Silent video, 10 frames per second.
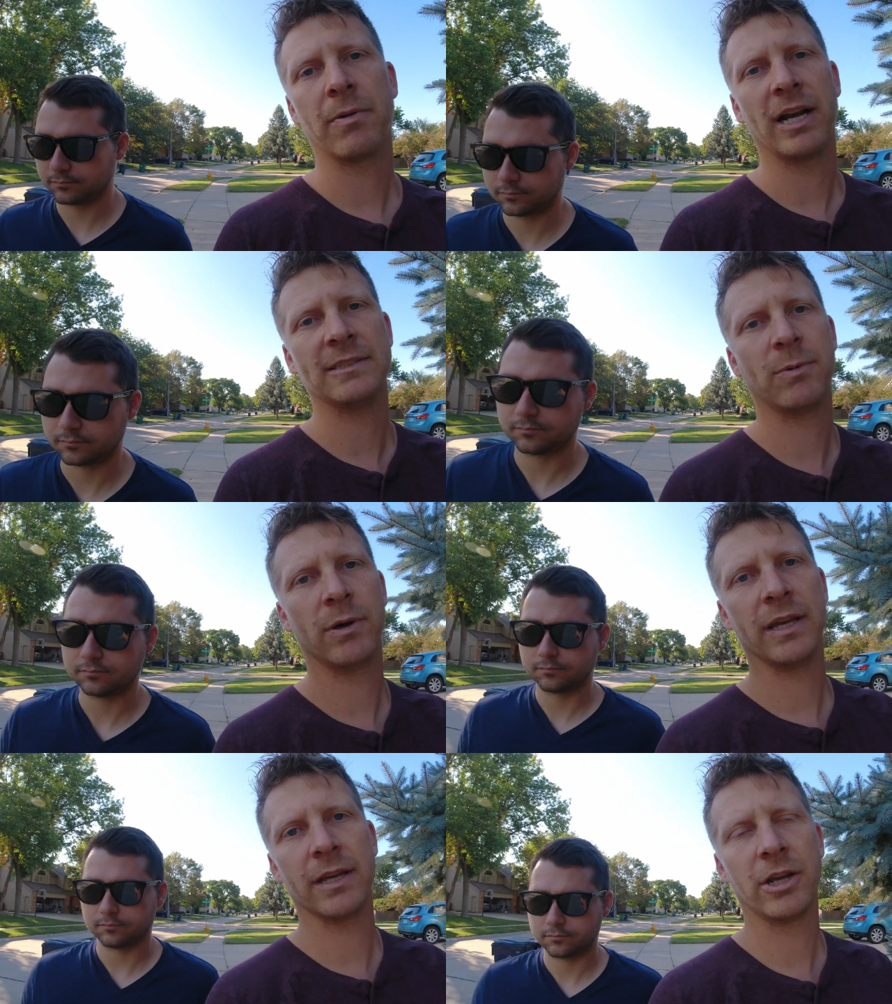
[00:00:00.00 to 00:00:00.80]
Speaker 1: a price
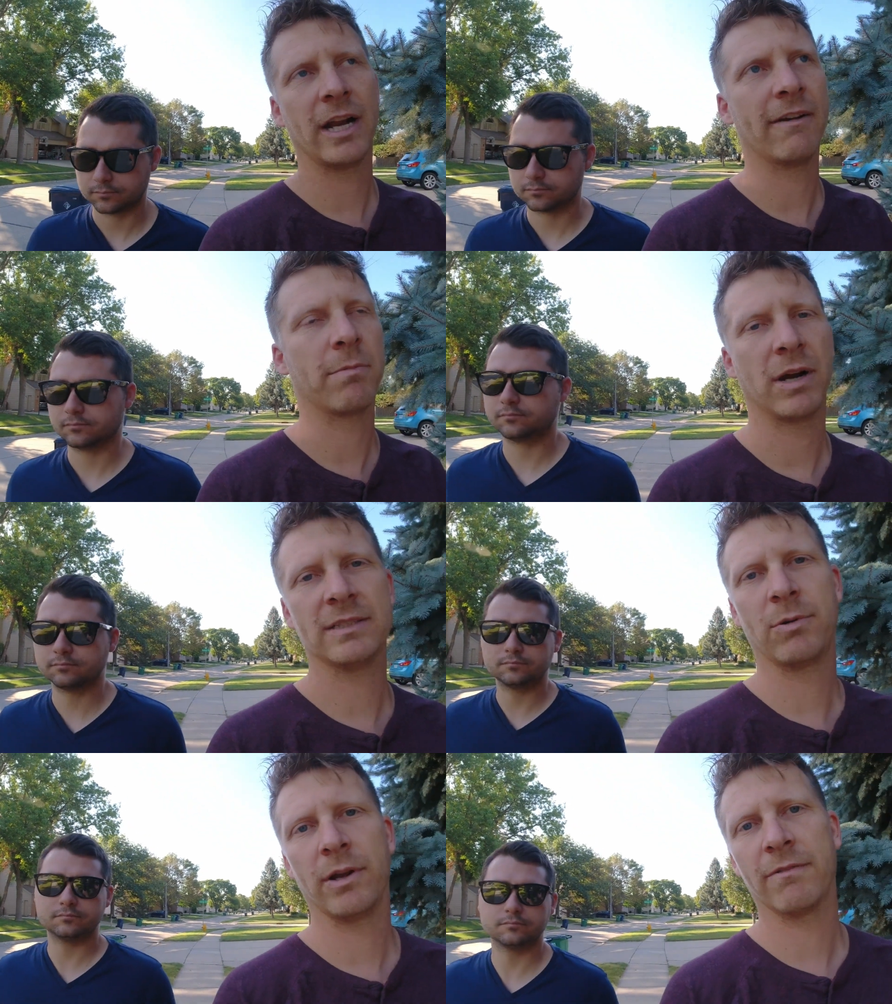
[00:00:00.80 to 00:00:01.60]
point, you're gonna have a
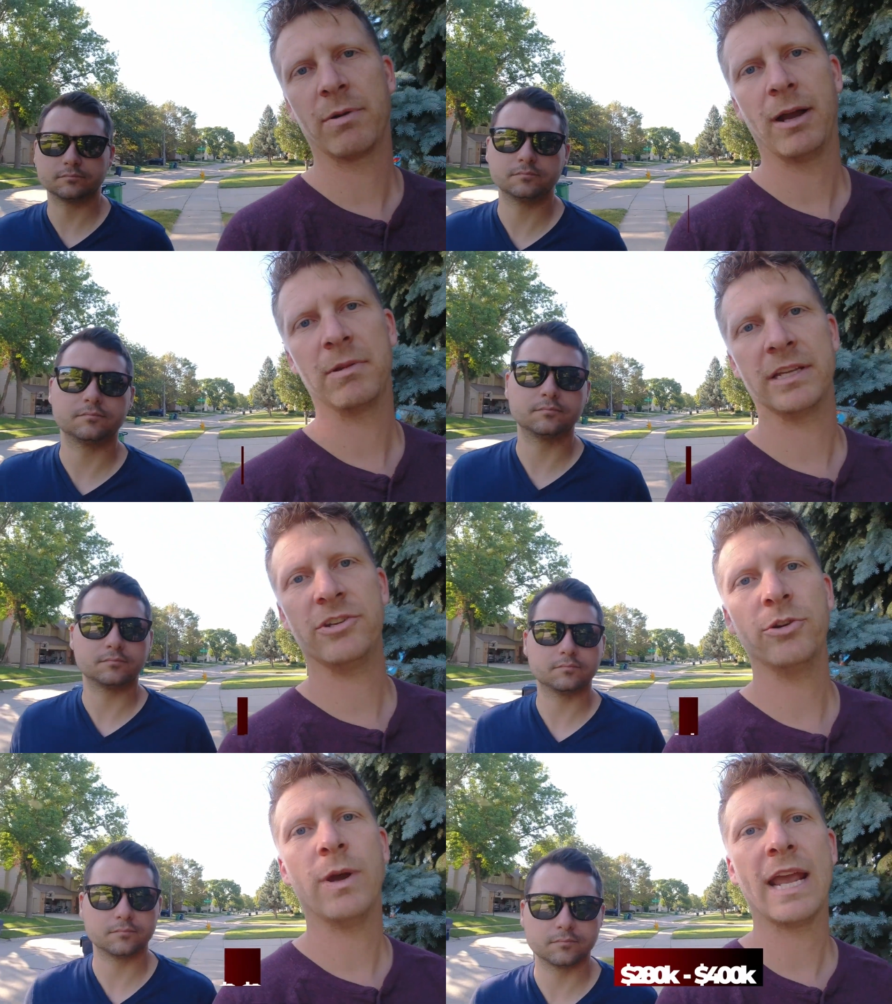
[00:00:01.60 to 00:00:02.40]
price point of probably
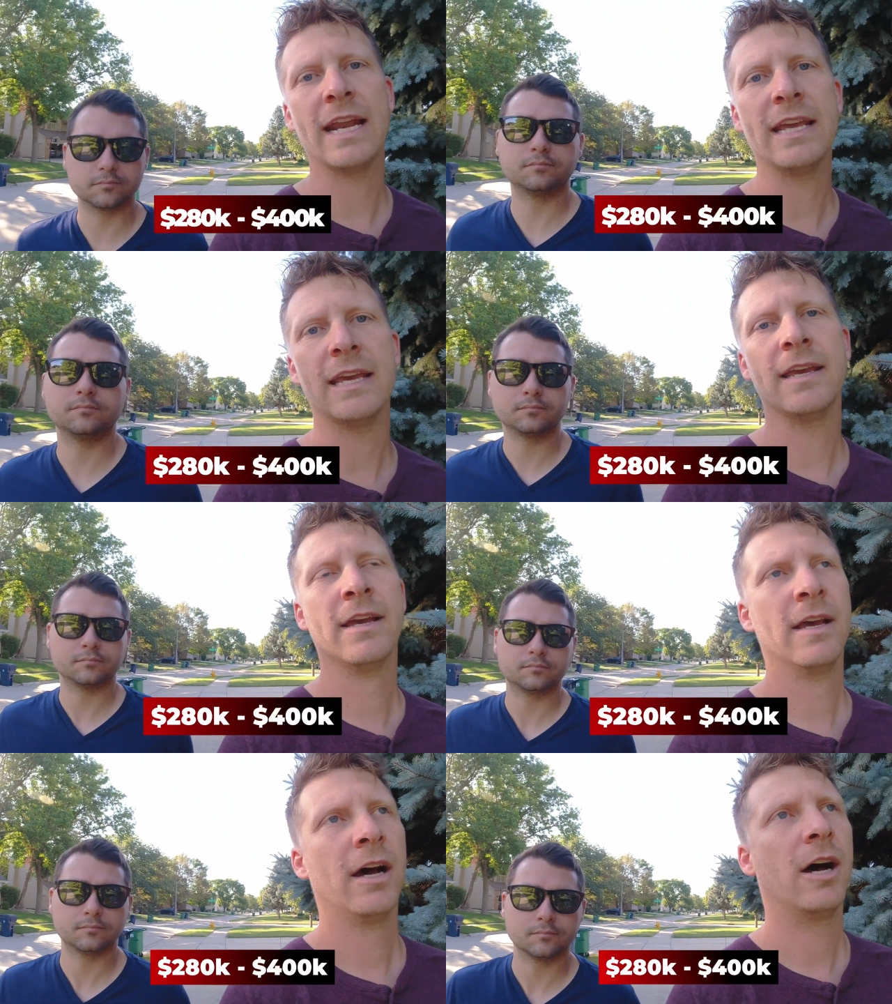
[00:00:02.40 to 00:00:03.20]
280
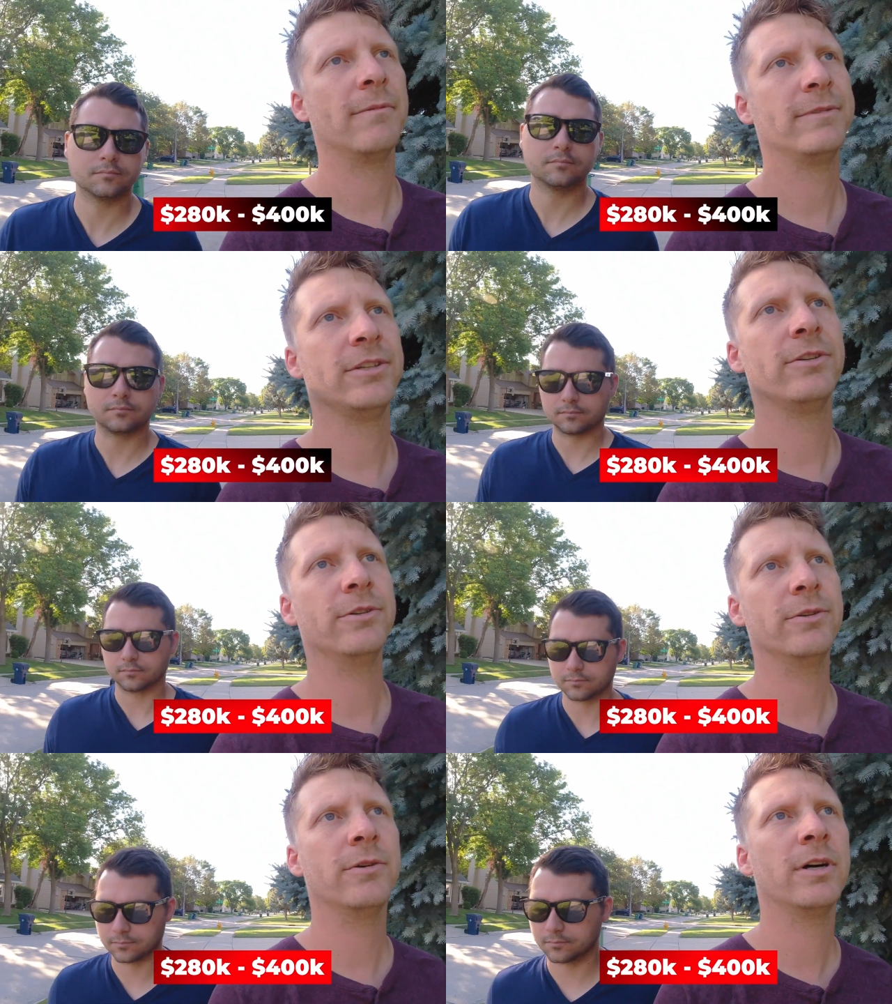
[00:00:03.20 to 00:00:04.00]
up
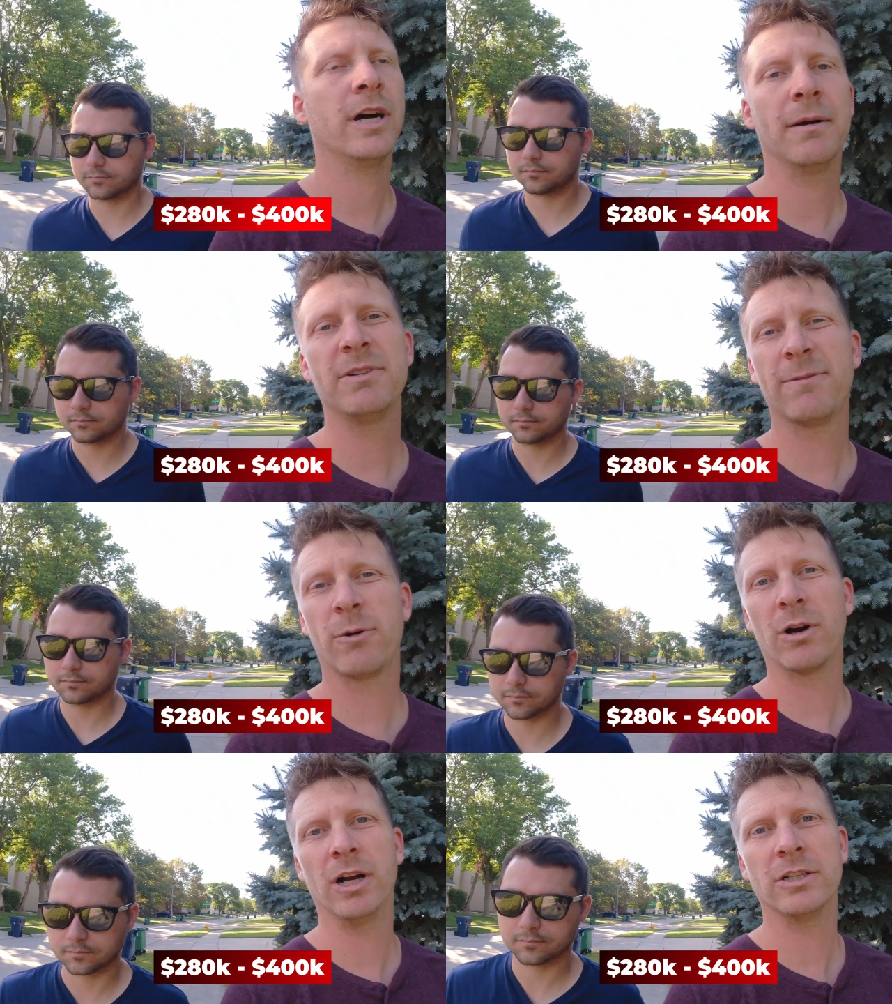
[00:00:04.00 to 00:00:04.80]
to up to
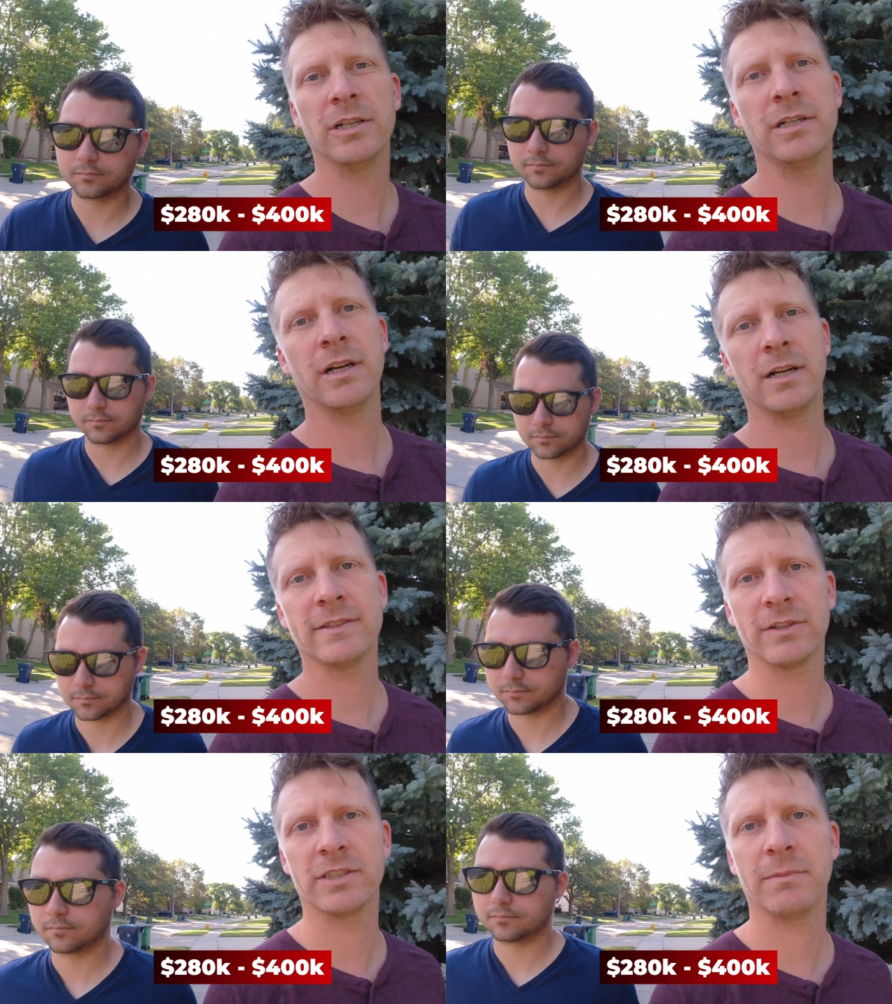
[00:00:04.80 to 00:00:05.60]
400
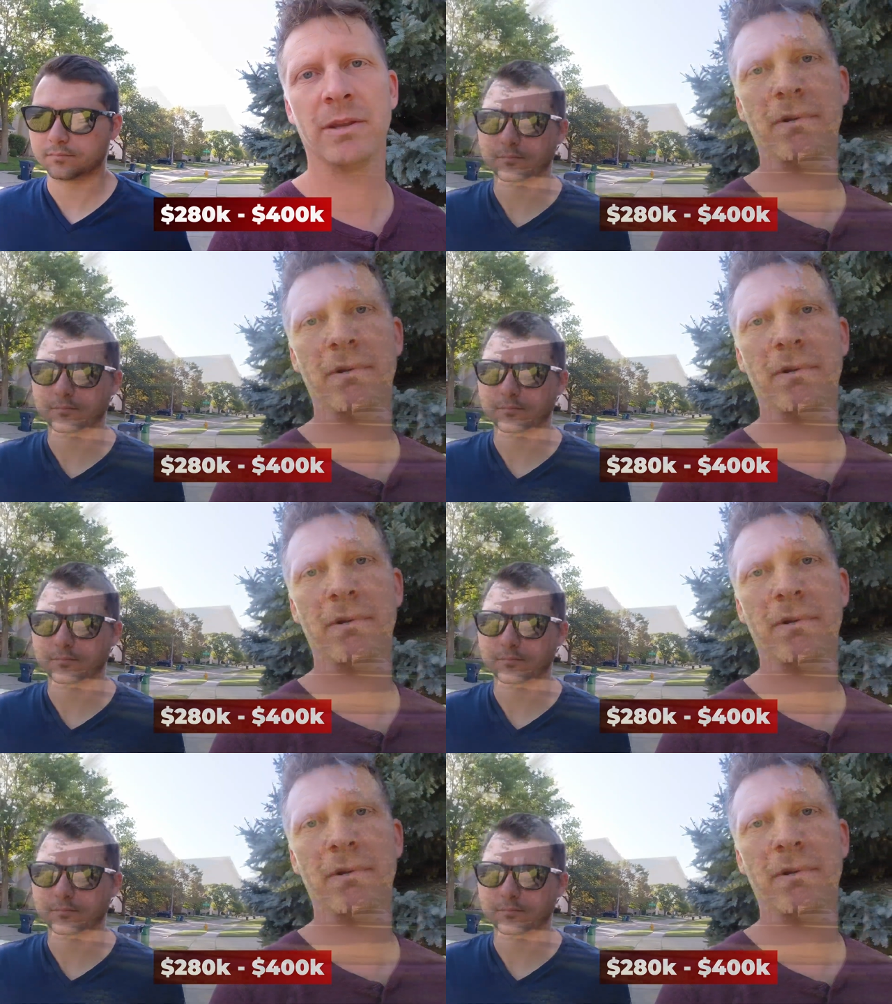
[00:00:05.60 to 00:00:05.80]
As for some of